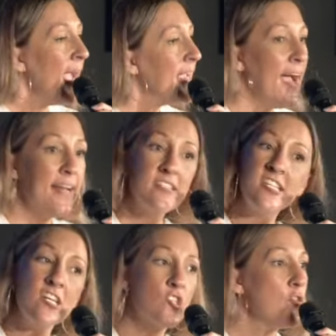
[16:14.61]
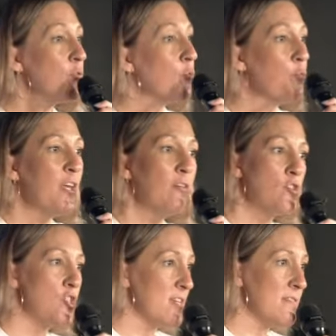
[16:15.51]
I got to teach you the real
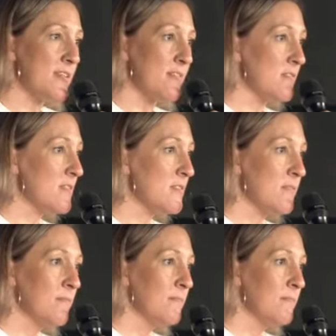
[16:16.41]
Jesus.